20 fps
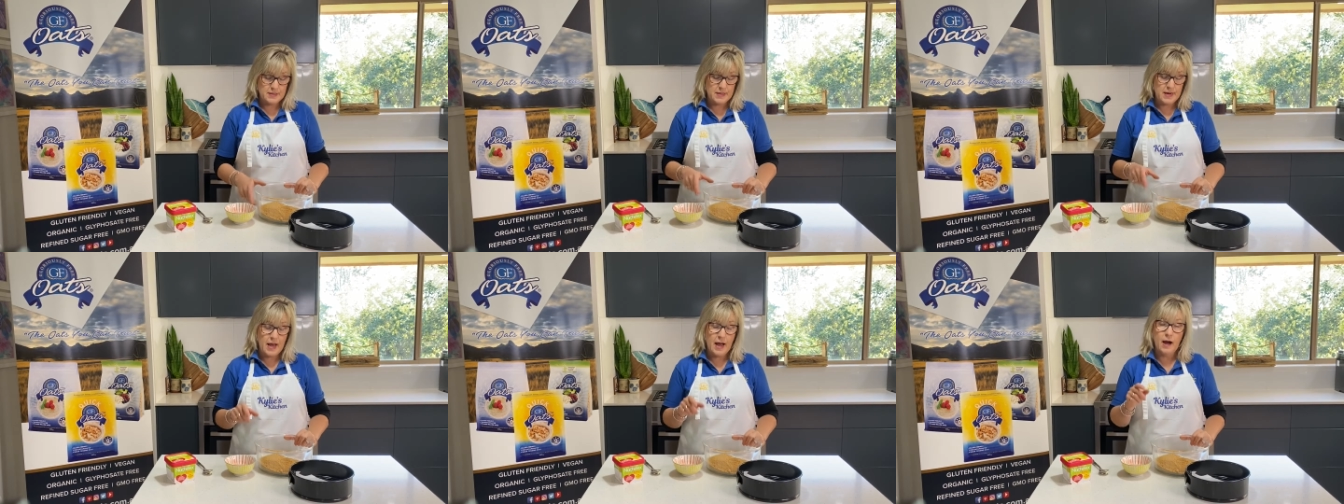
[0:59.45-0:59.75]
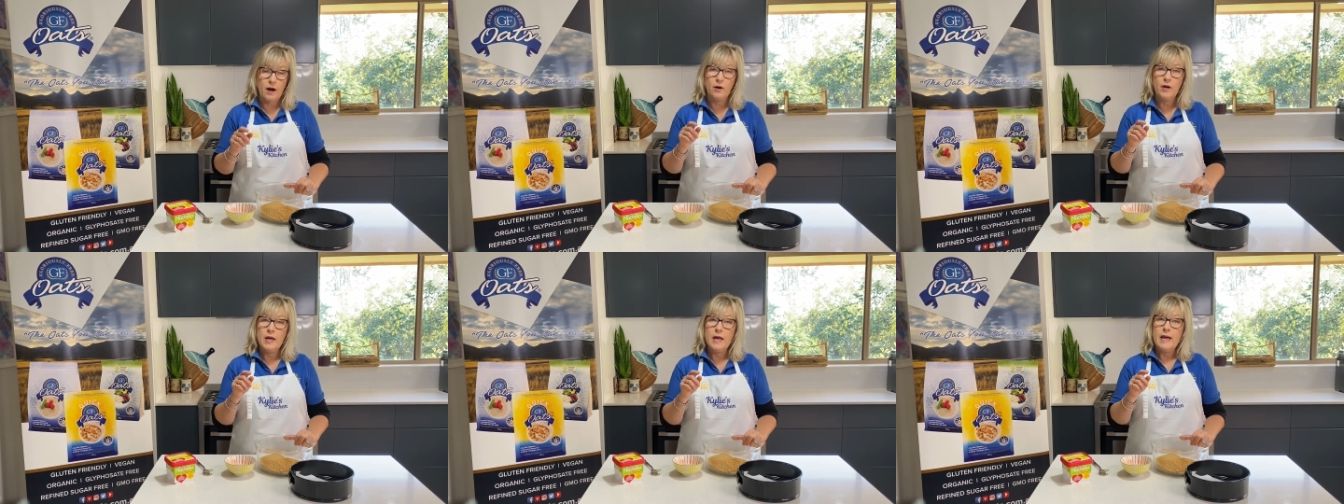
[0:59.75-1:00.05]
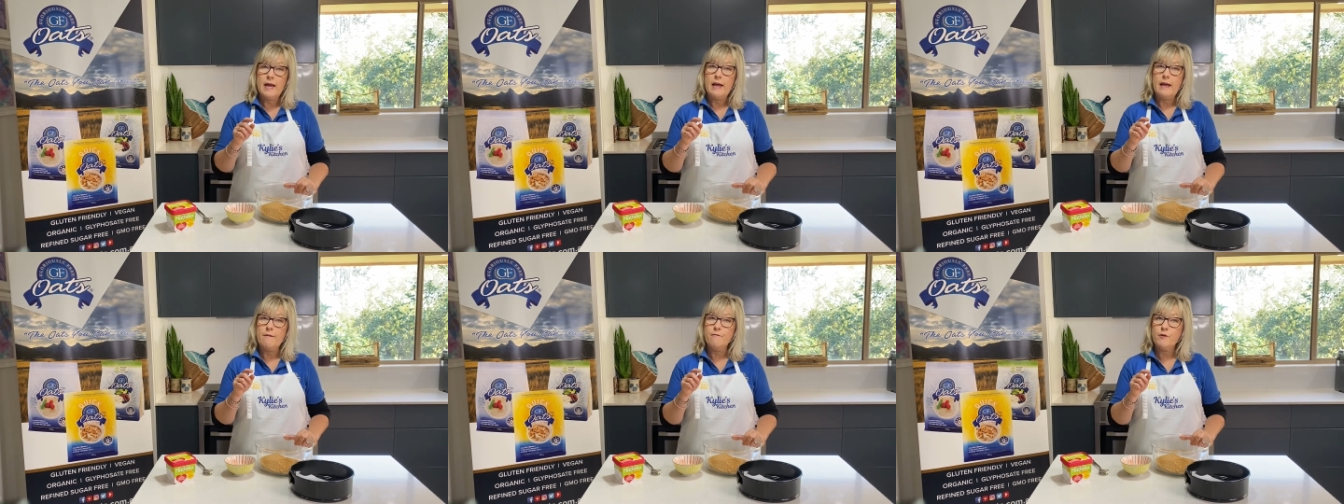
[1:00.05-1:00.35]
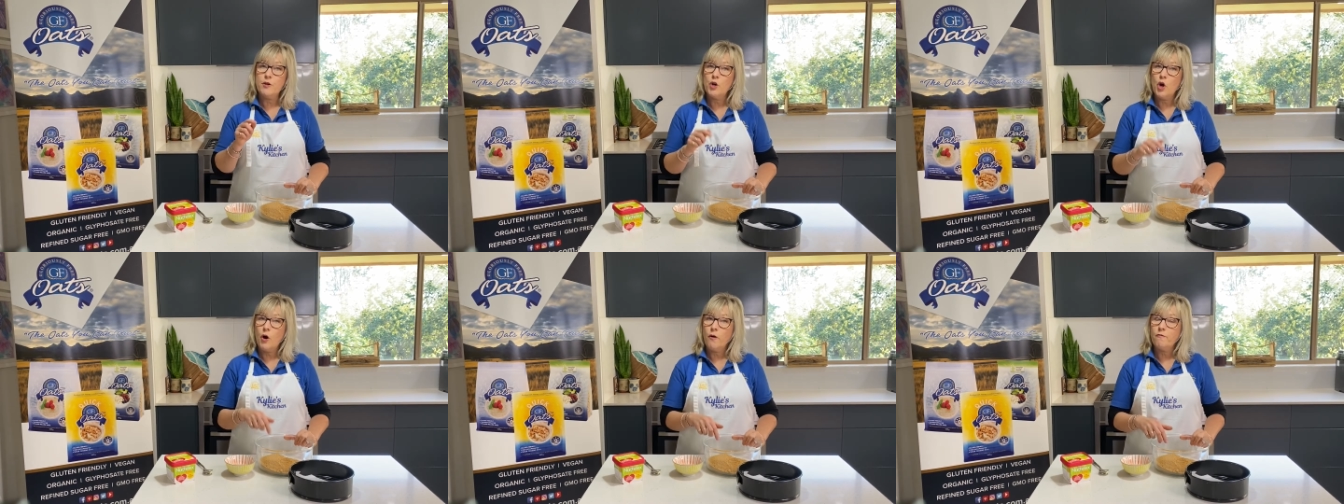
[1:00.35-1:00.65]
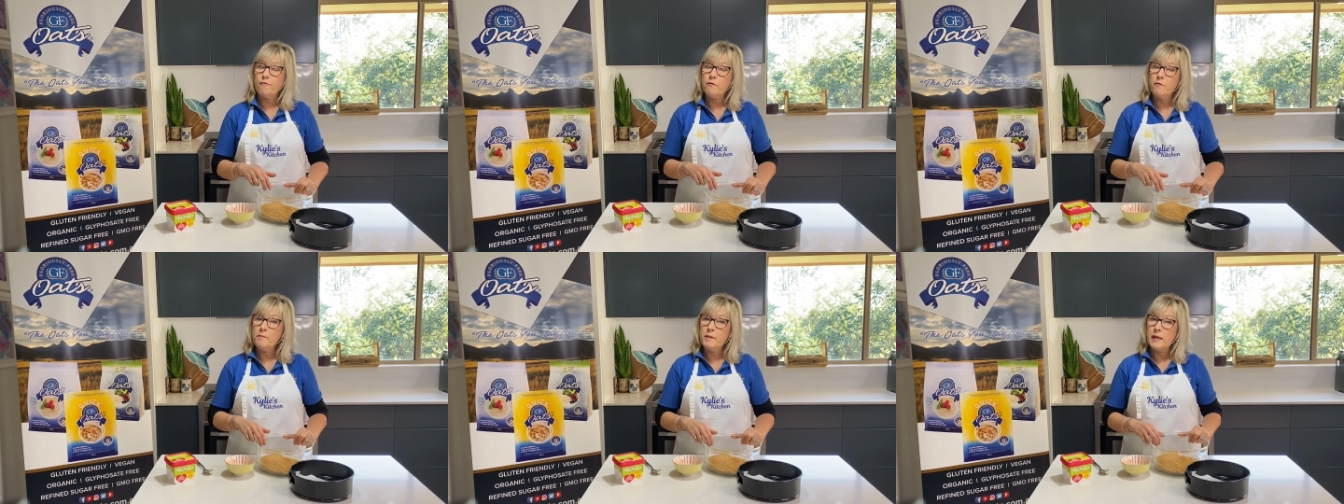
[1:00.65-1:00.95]
Now, if you're not
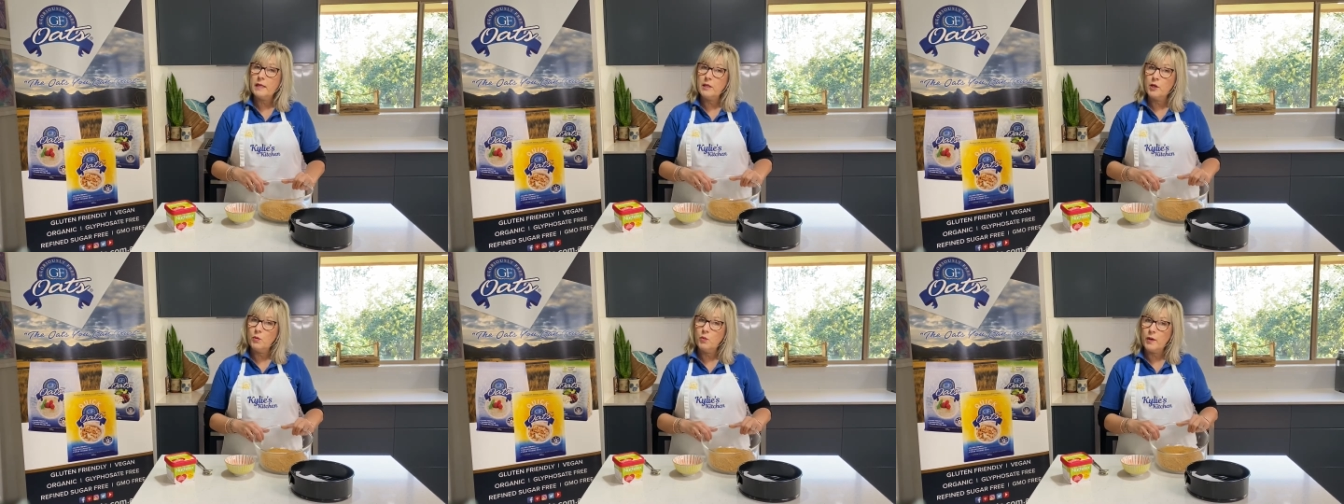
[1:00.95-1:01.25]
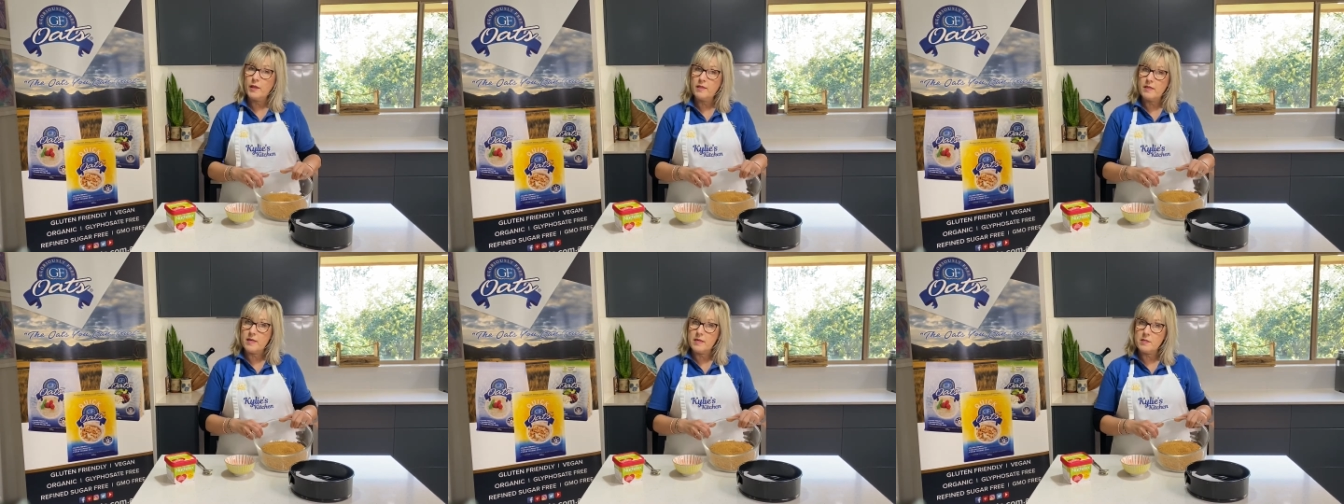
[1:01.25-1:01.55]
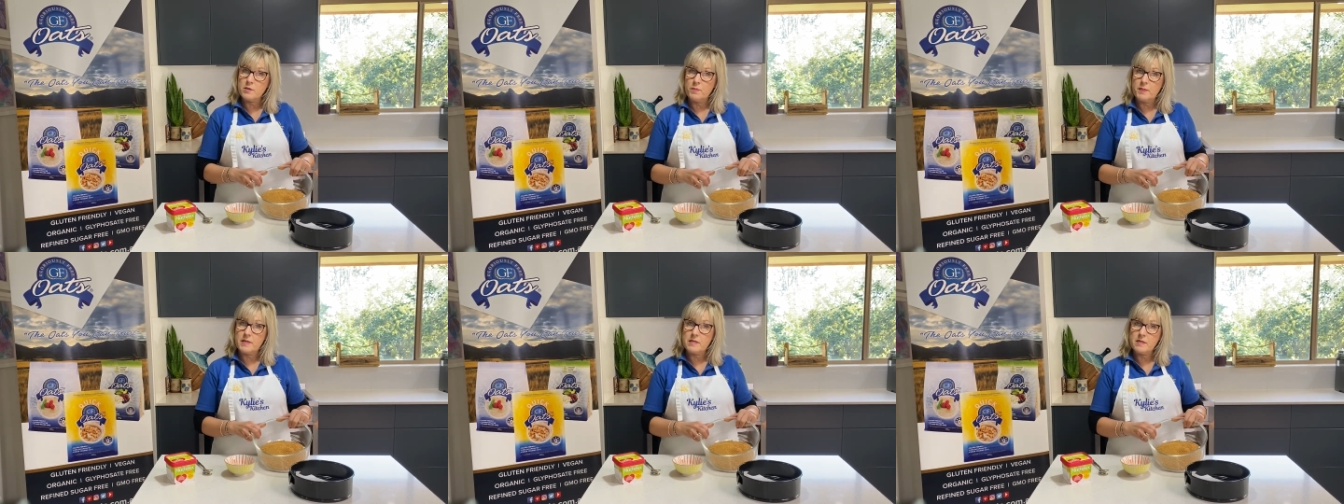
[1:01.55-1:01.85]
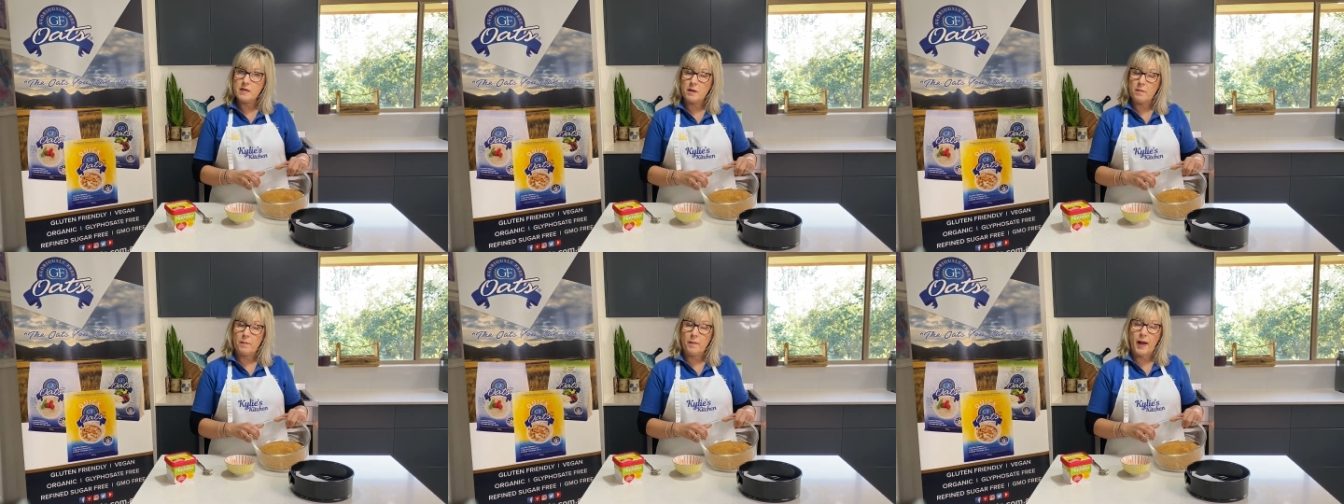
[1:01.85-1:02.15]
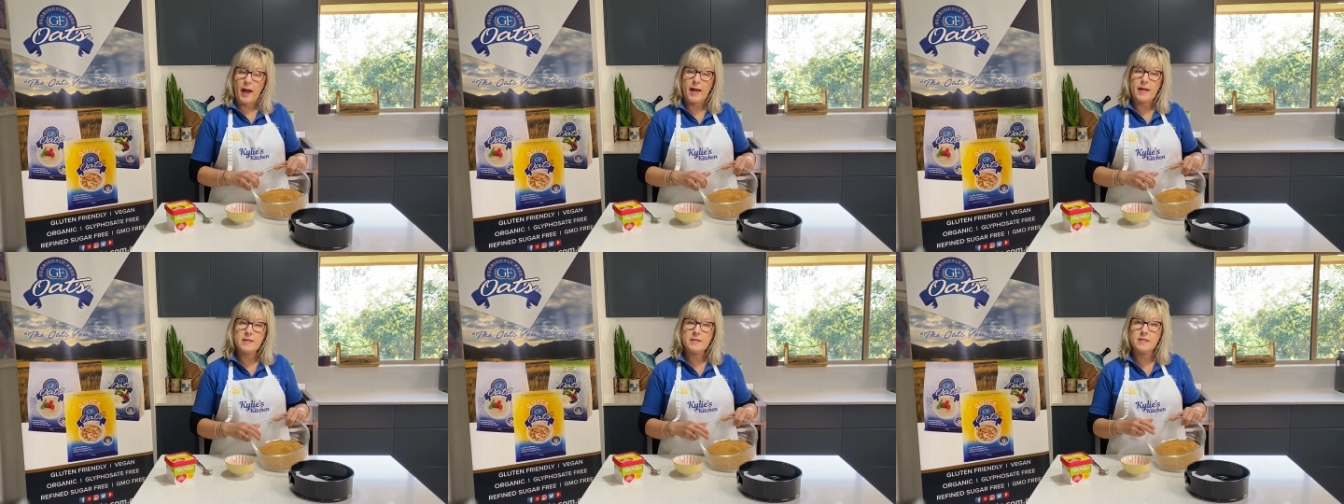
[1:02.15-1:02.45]
familiar with this biscuit
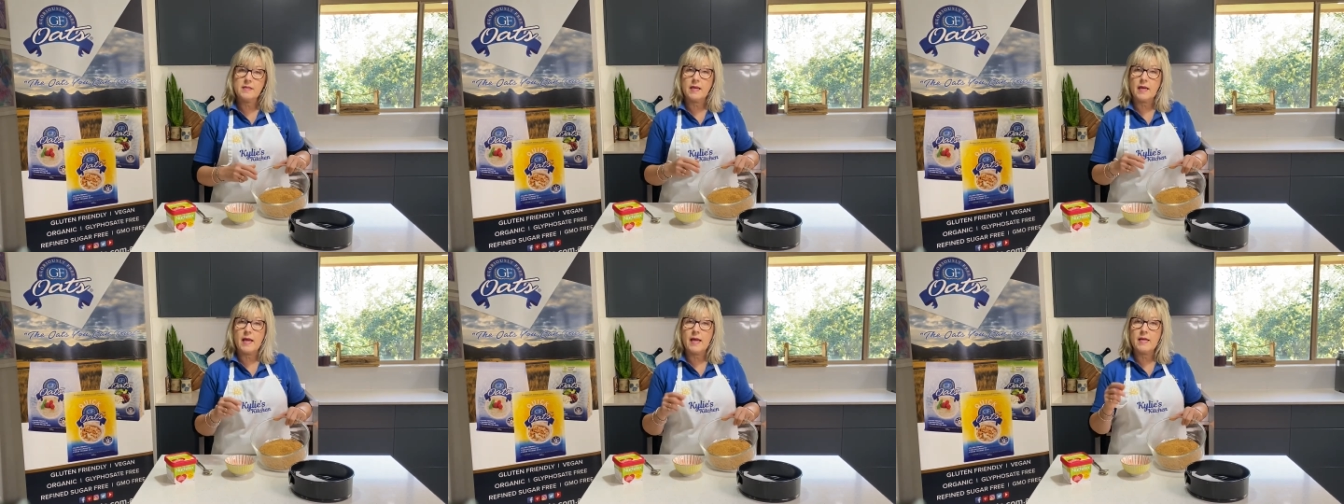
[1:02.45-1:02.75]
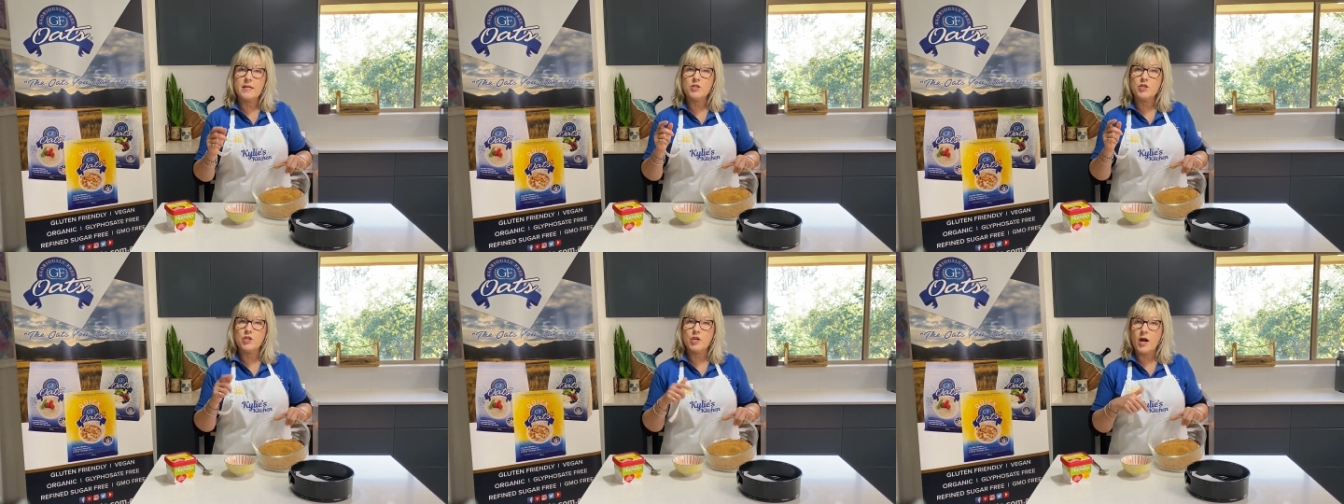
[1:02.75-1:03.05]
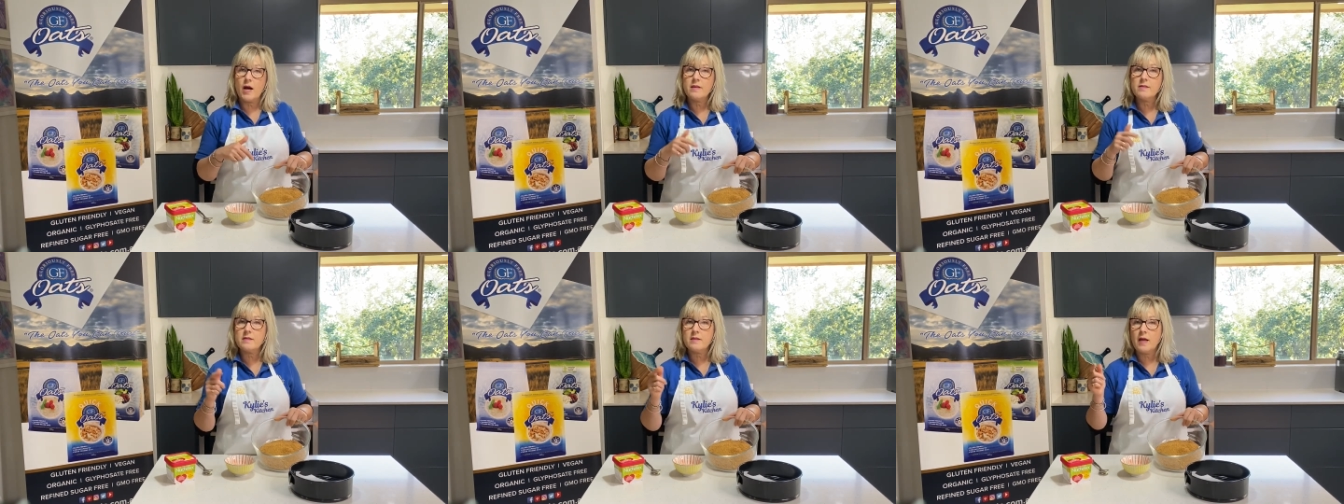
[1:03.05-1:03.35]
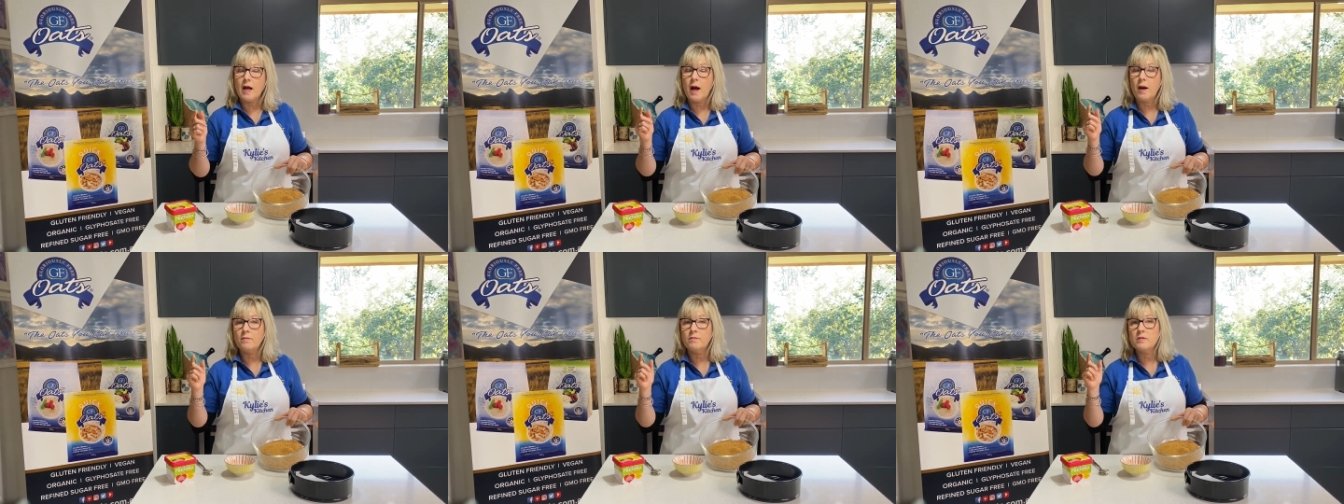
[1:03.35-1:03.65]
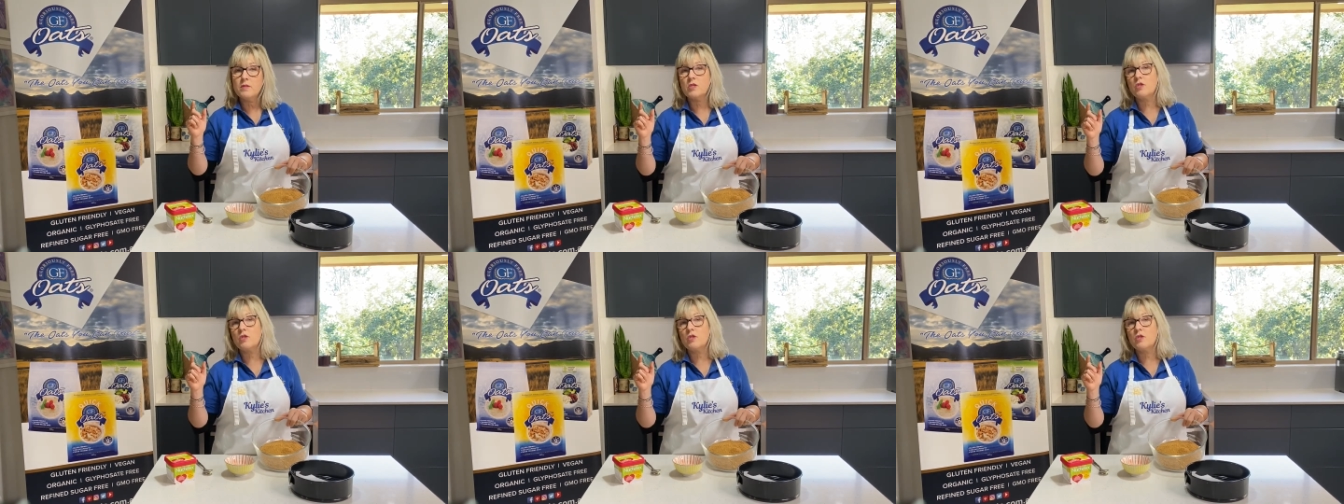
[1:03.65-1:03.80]
base, it just comes